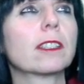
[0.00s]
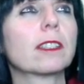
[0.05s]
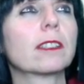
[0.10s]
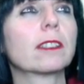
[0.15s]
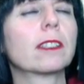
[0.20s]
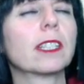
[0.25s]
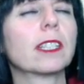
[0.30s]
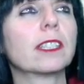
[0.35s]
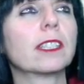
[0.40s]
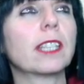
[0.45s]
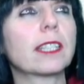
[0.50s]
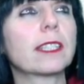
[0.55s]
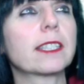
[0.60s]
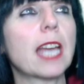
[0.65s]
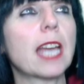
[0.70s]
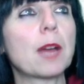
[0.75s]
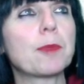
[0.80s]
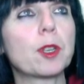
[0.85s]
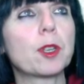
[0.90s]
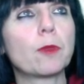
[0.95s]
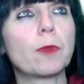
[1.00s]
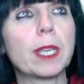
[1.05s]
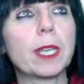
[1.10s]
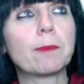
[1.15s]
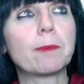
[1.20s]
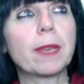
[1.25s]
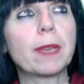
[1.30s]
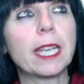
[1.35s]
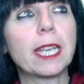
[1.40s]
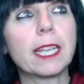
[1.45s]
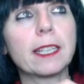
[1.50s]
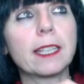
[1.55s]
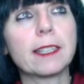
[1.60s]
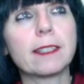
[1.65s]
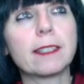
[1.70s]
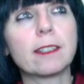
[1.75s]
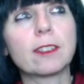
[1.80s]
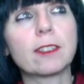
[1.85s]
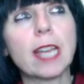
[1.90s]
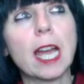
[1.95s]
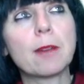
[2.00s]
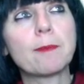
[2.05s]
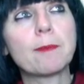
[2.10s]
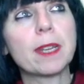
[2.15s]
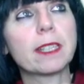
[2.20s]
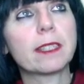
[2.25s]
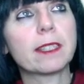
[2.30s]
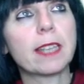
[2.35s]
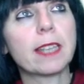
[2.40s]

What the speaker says: that you're tapping away pain as you tap it.